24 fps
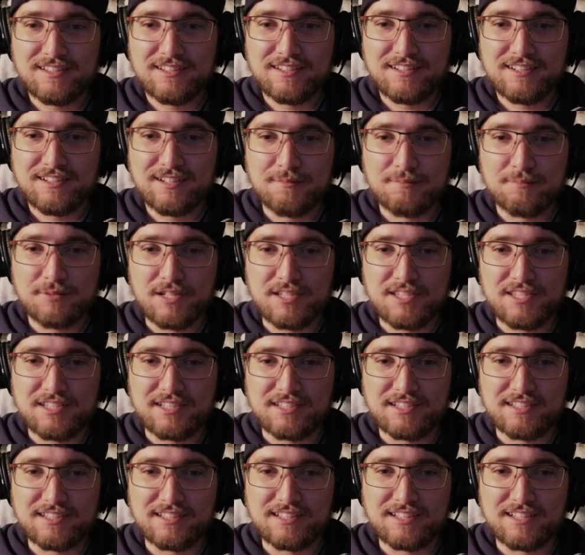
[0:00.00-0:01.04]
I'm
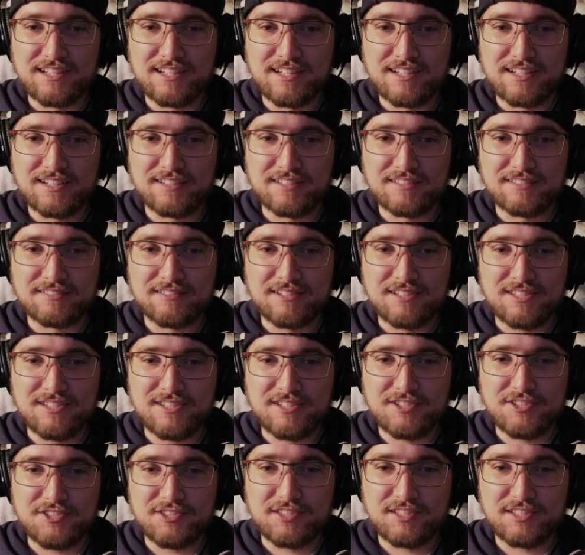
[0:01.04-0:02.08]
pressing the
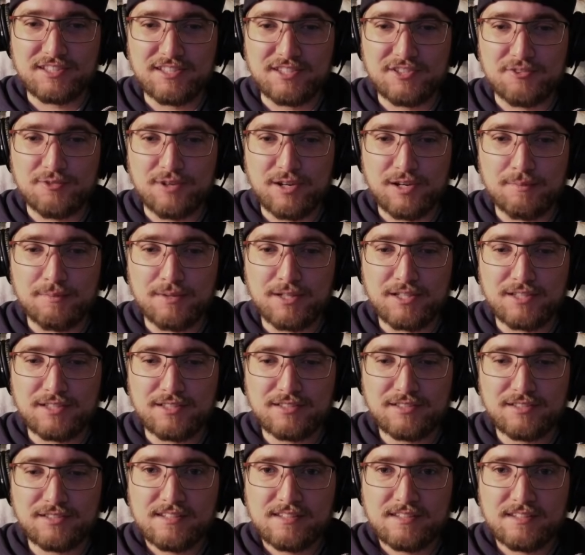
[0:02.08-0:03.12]
essentially the square
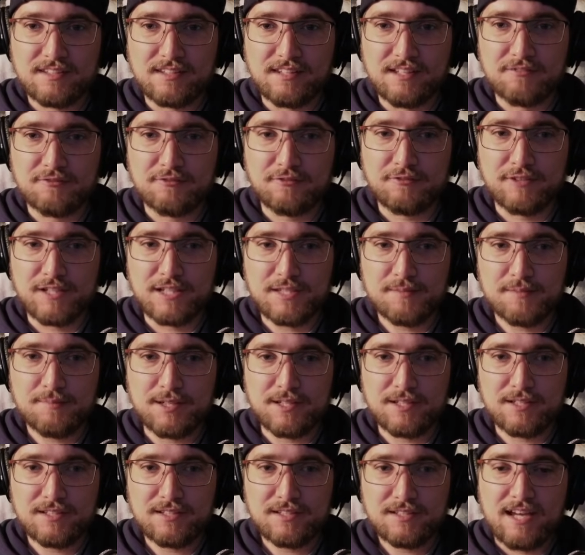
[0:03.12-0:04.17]
button, the left face
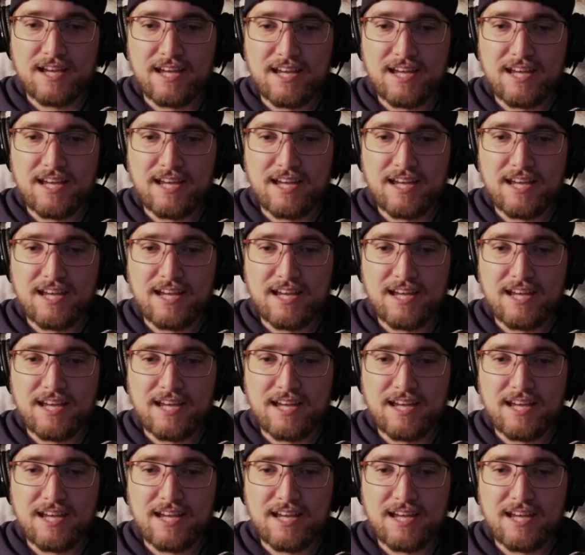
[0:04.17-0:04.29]
button.